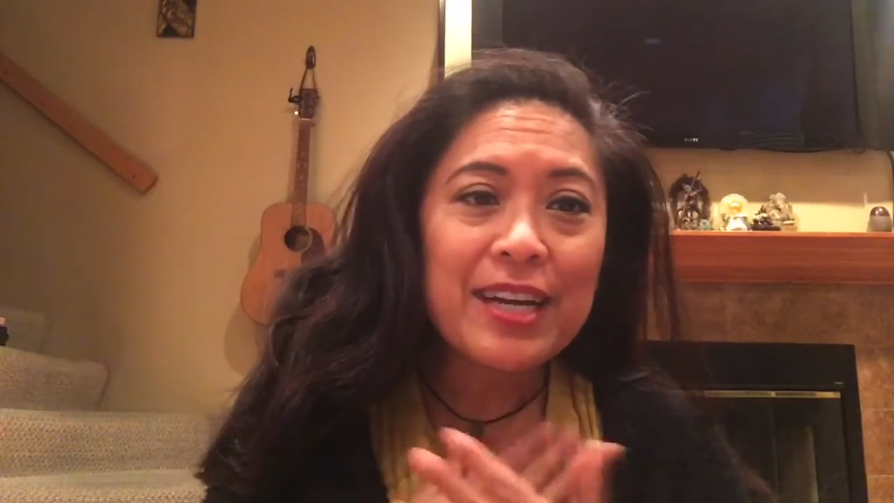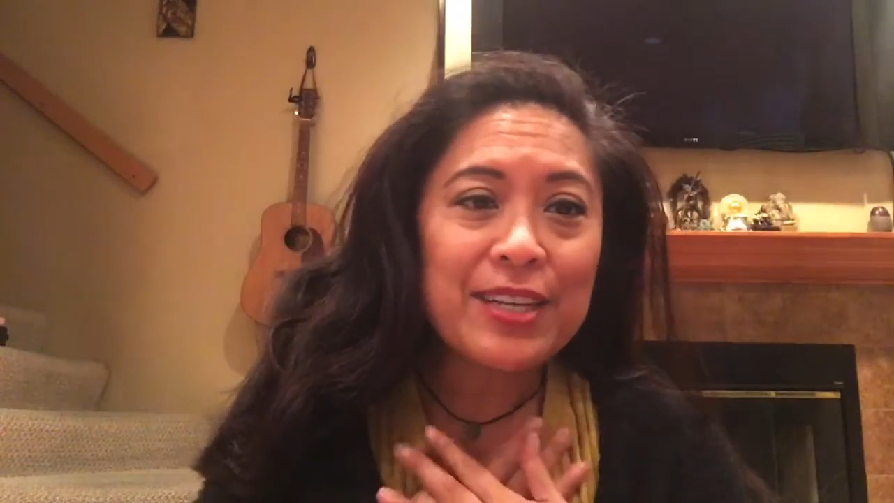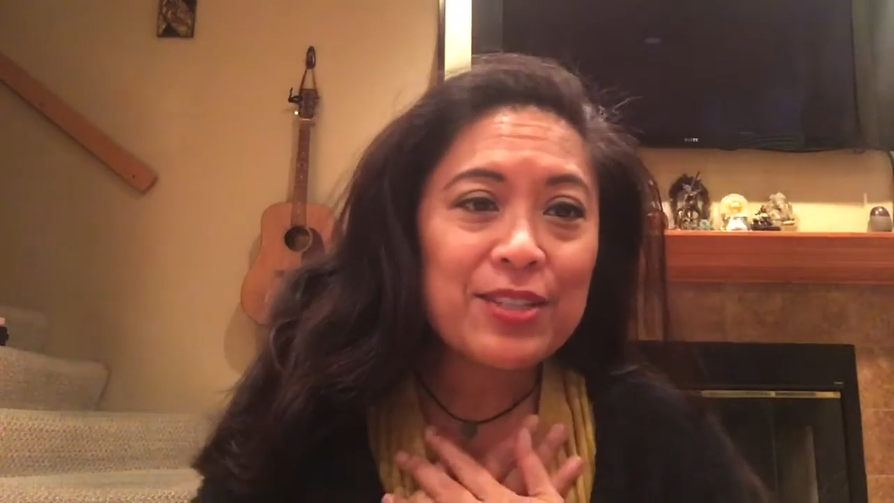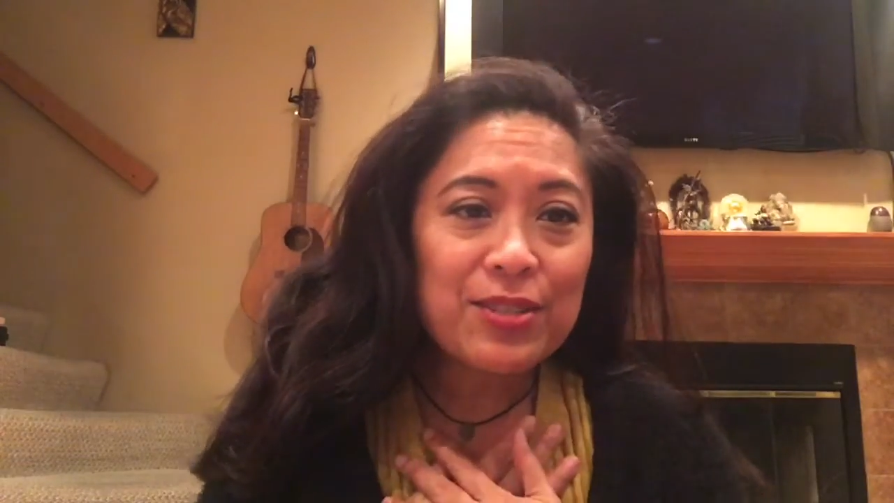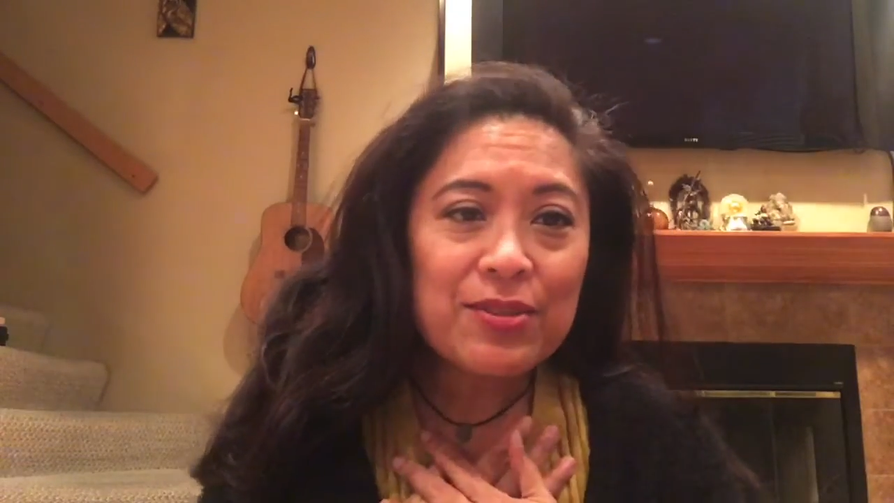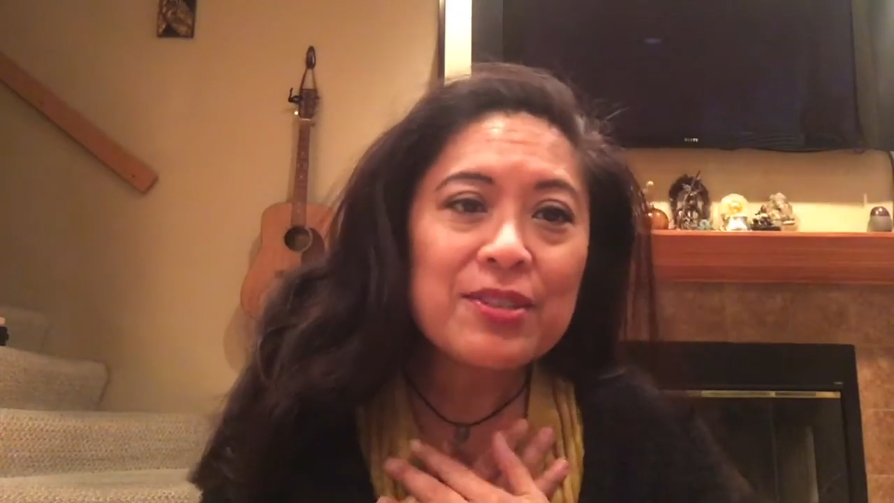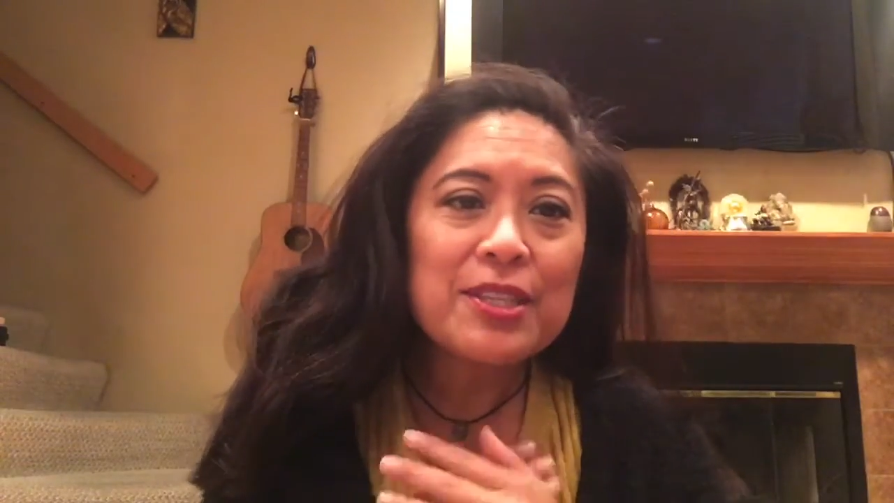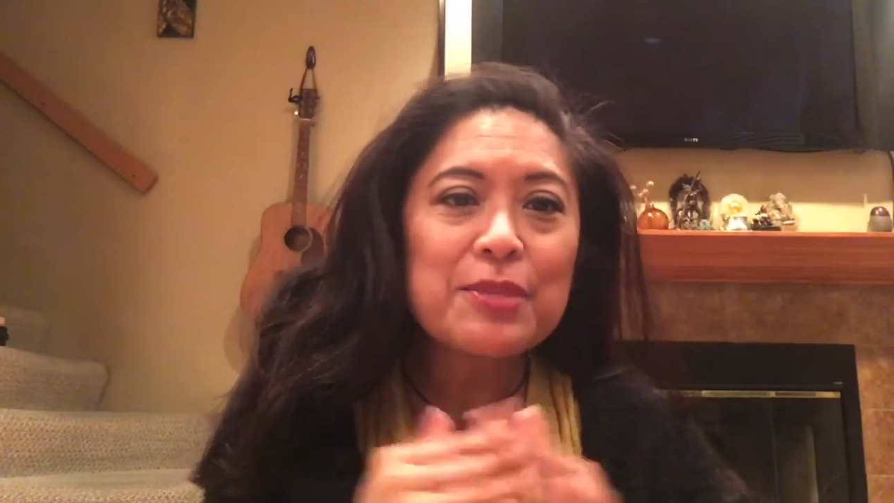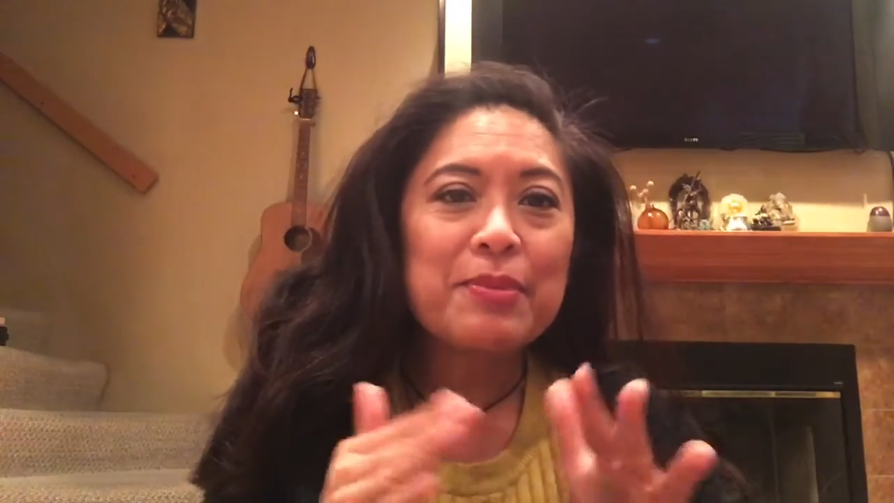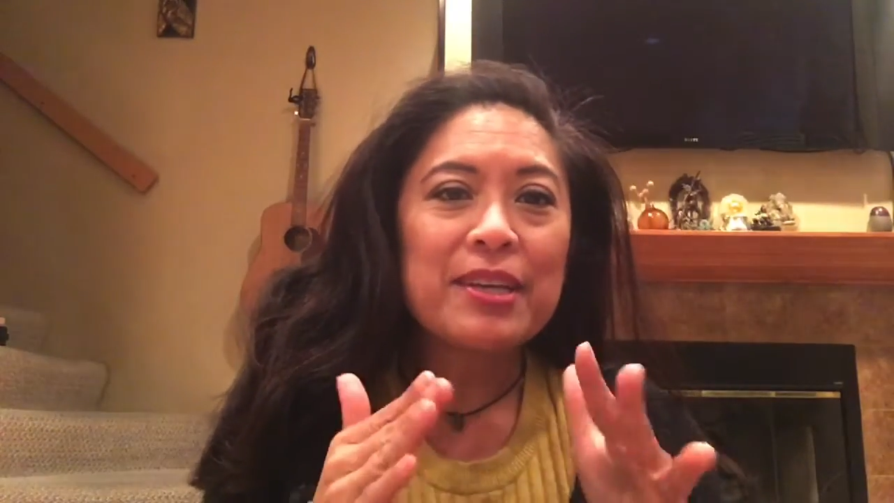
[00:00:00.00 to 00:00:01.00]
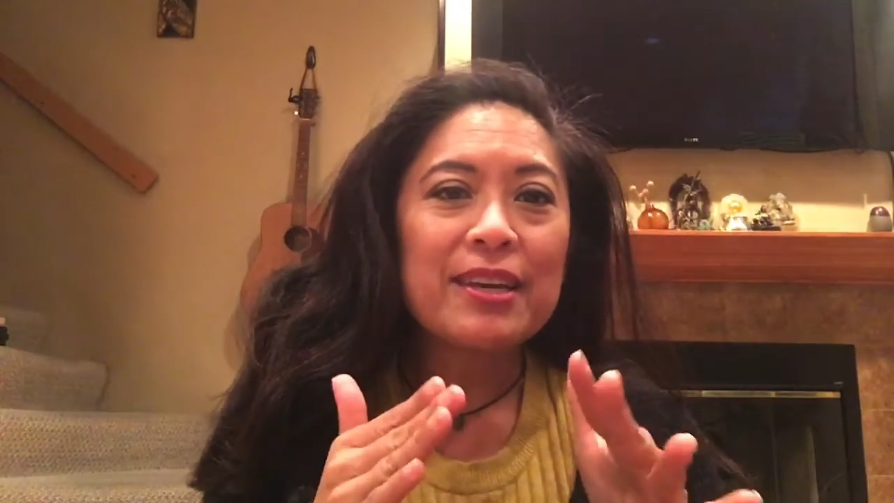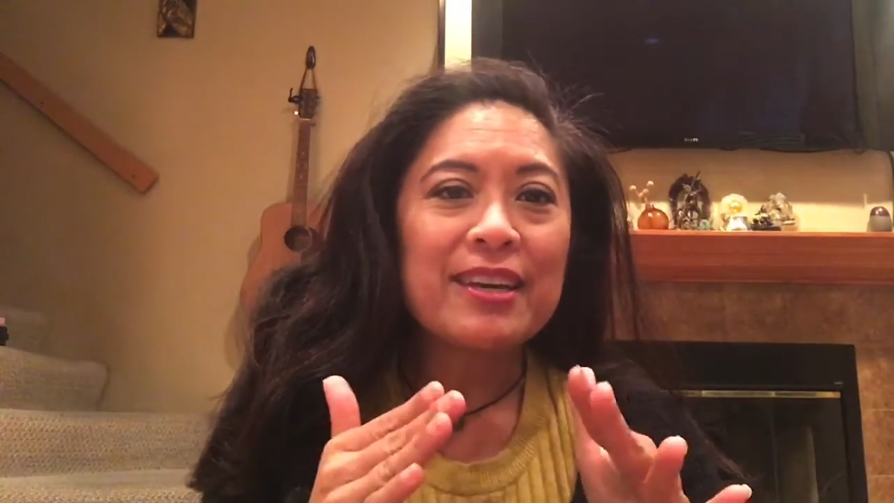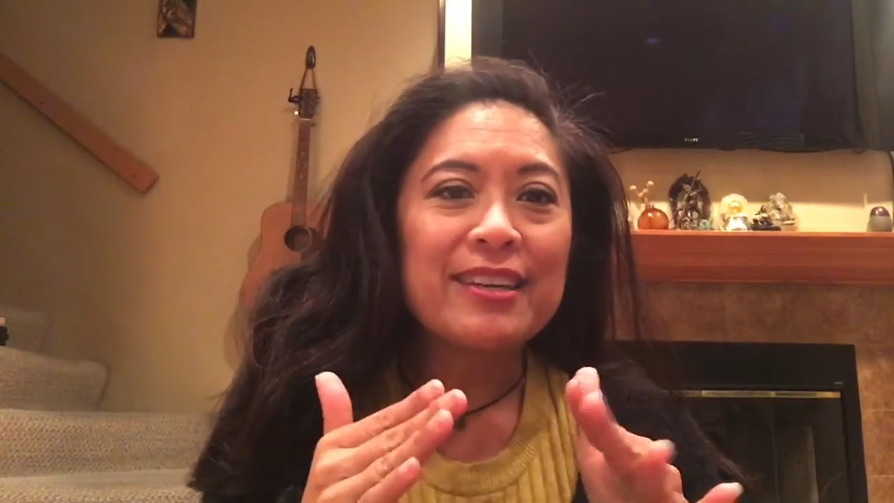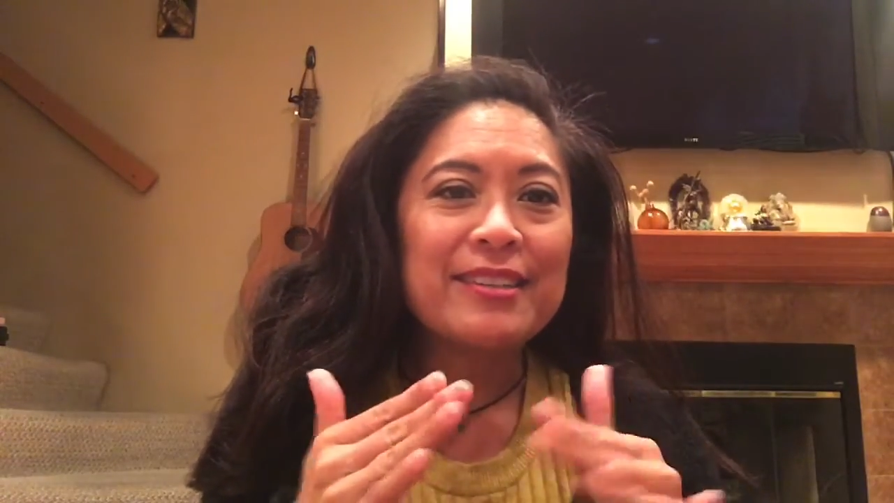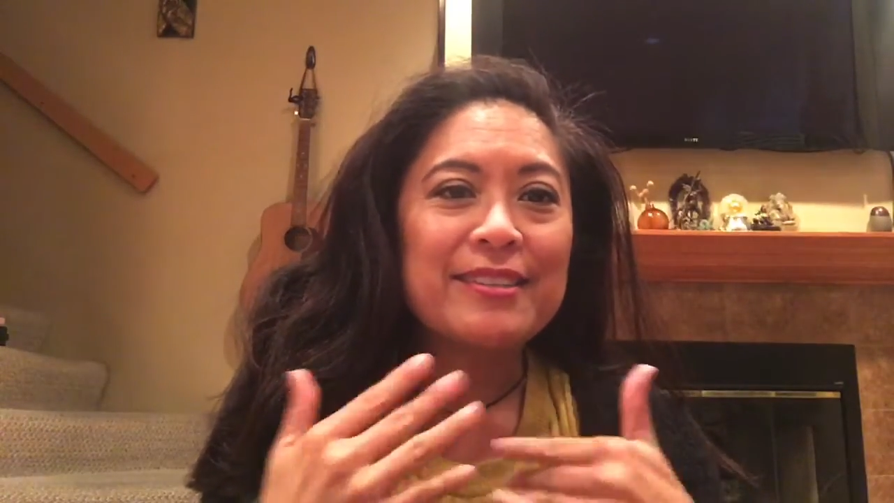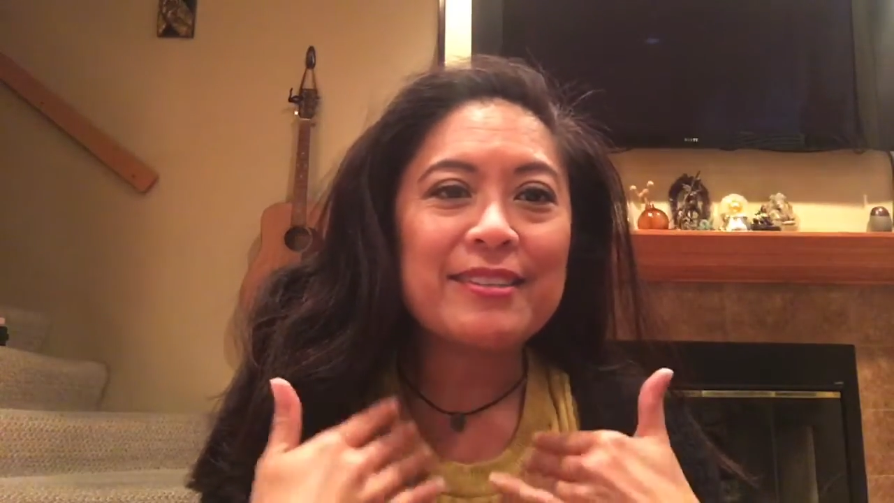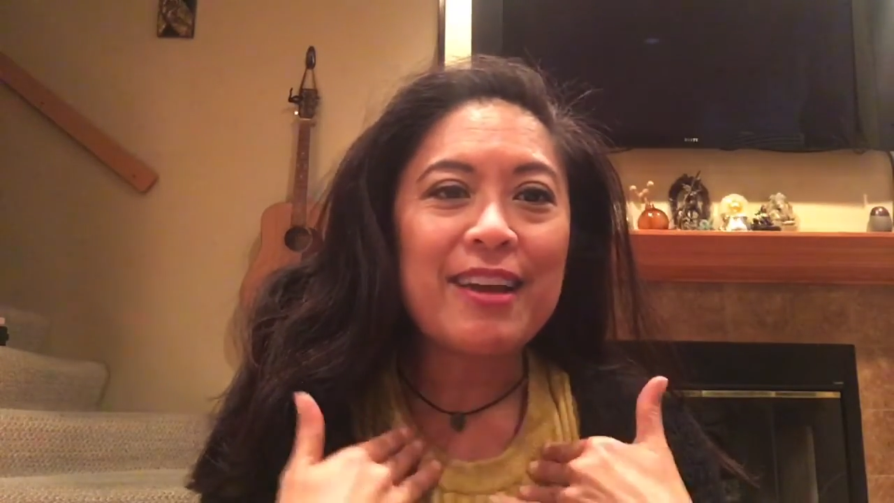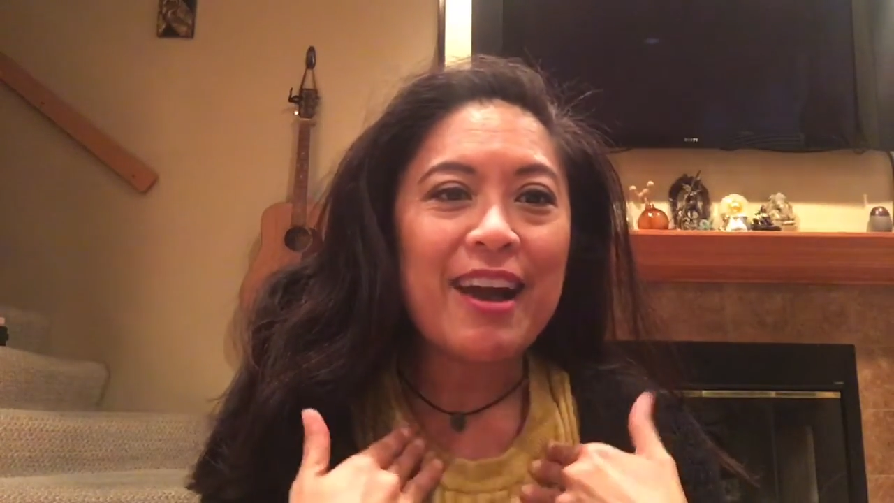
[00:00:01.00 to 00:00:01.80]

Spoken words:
I do this because